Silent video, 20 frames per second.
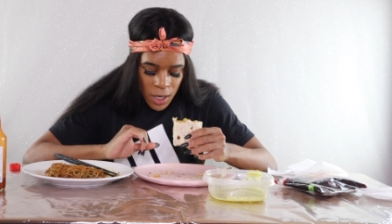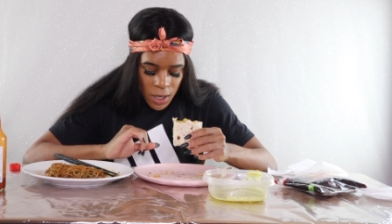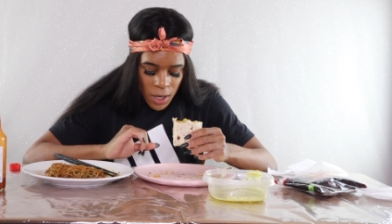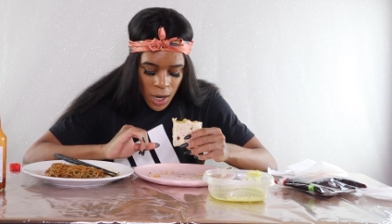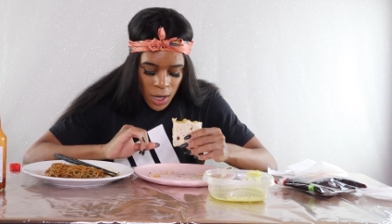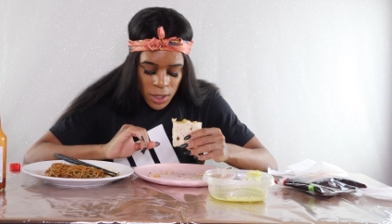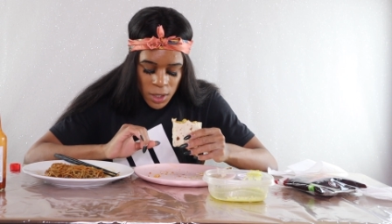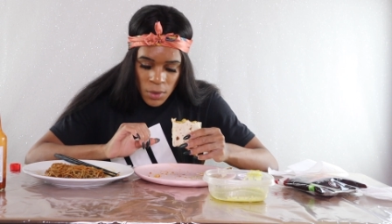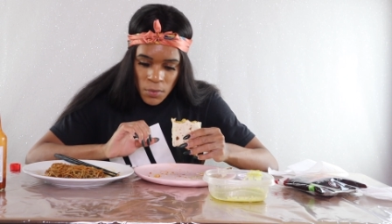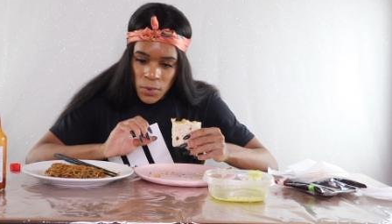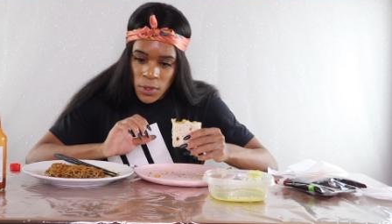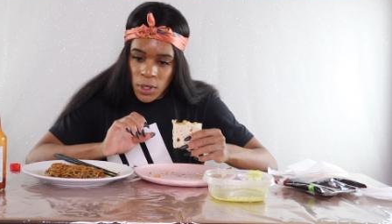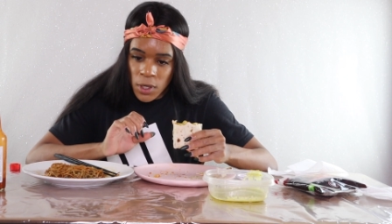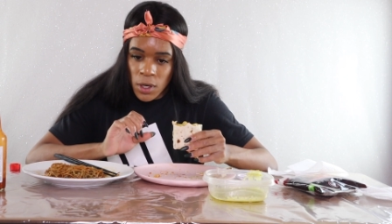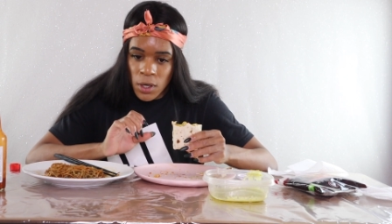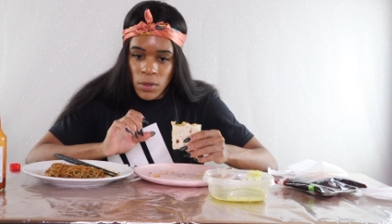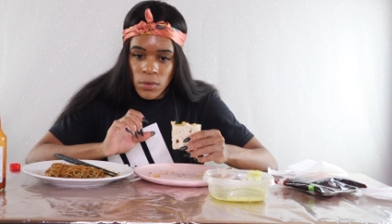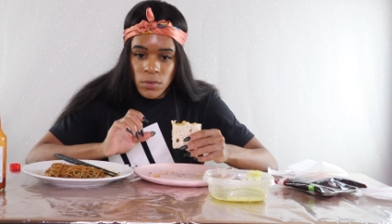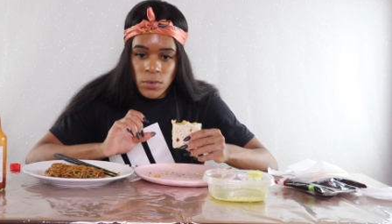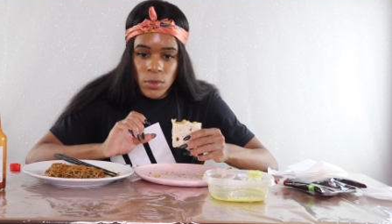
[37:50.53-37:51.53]
Like, let me
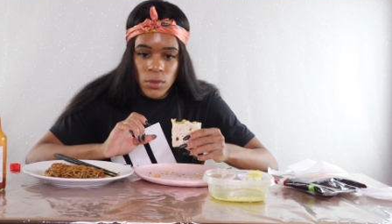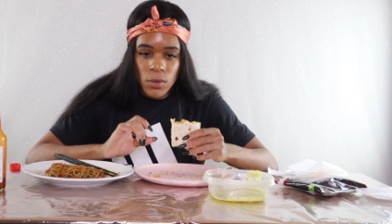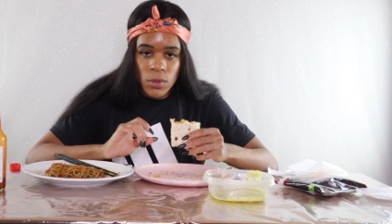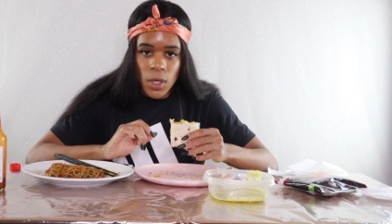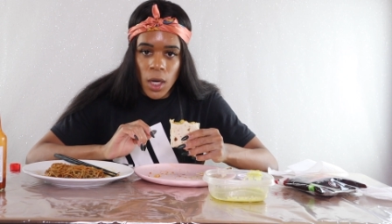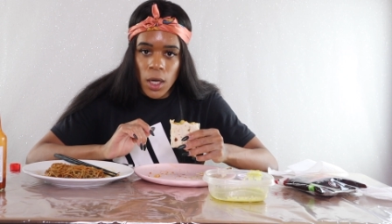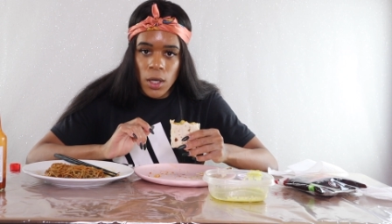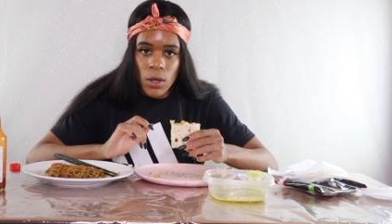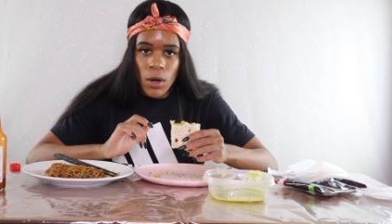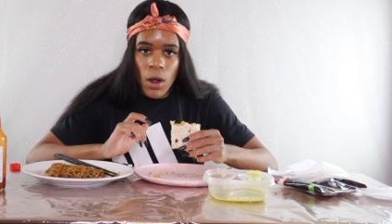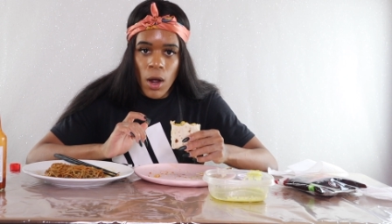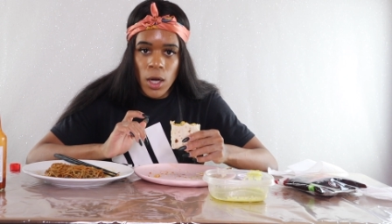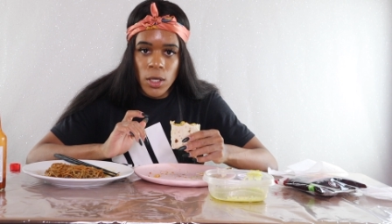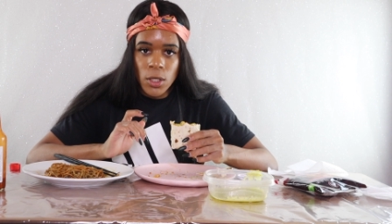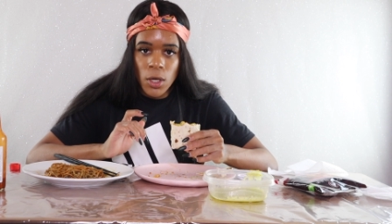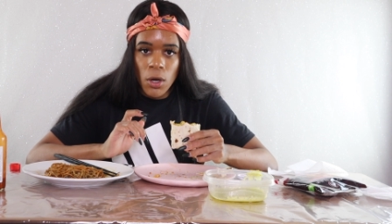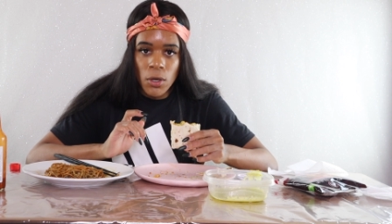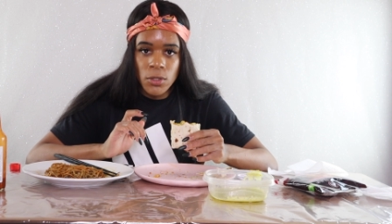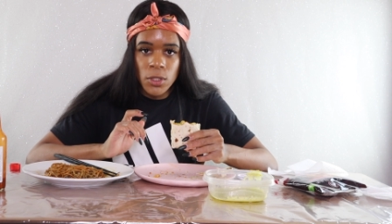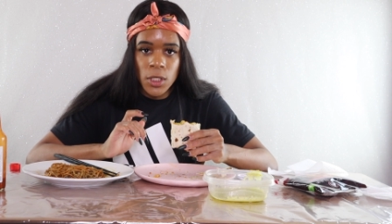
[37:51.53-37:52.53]
come through. Like, no, I
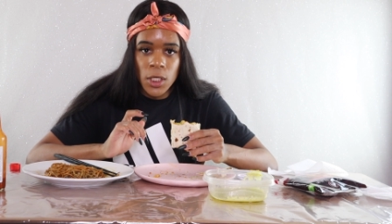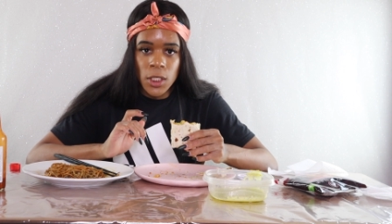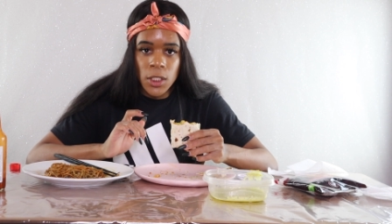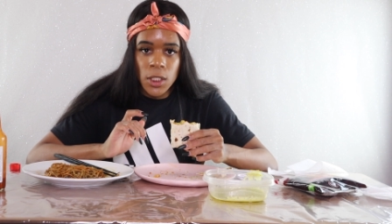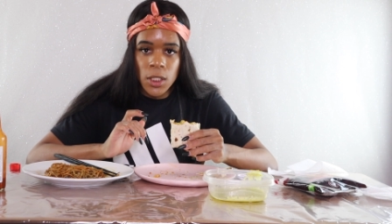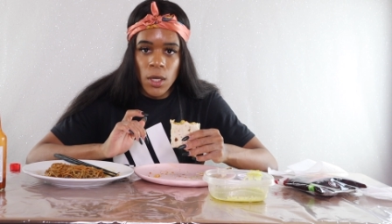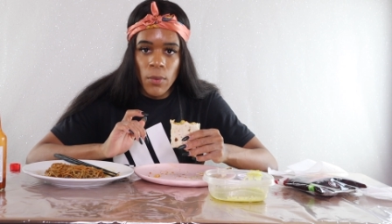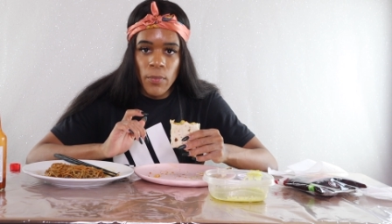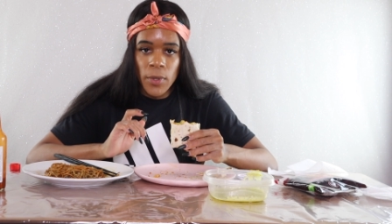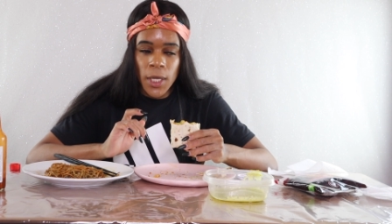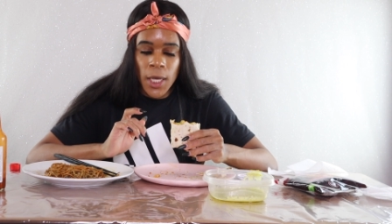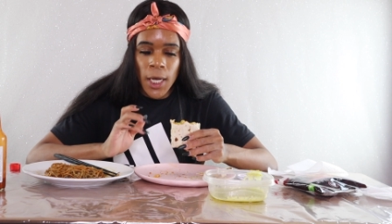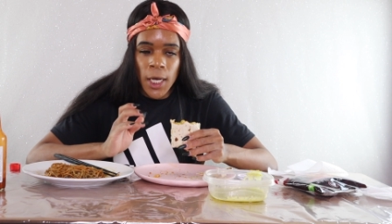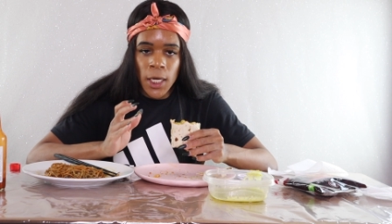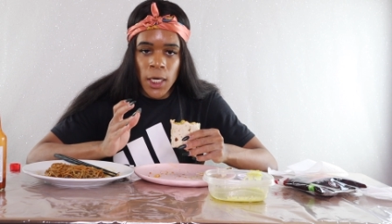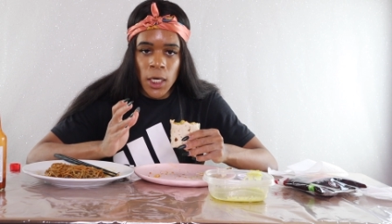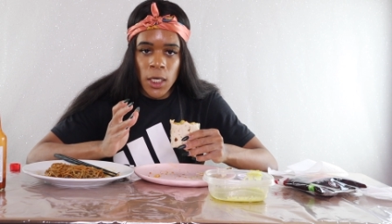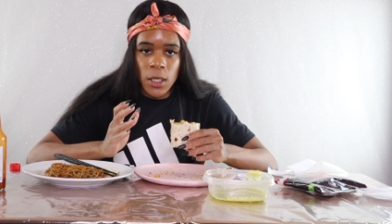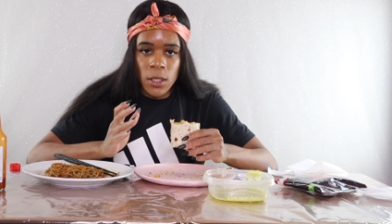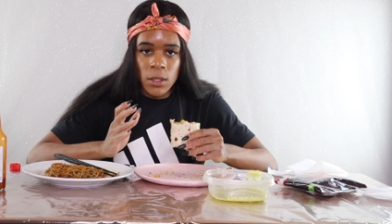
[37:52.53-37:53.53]
told you this in the
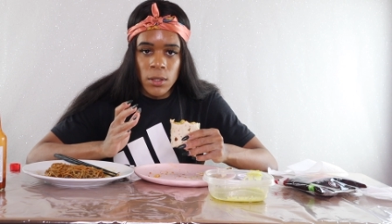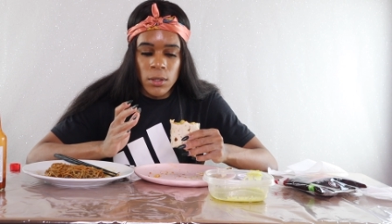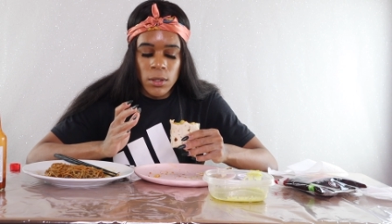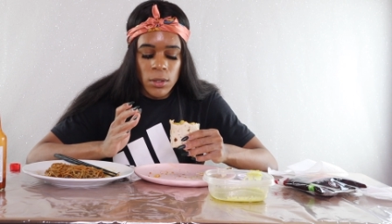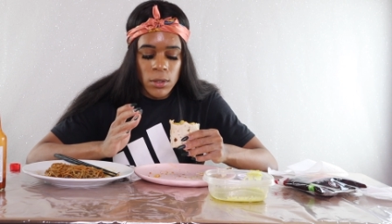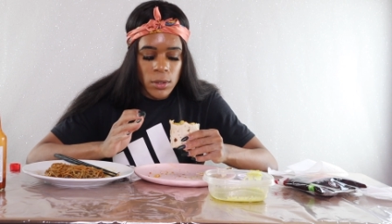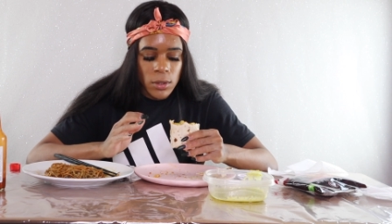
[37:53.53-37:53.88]
beginning.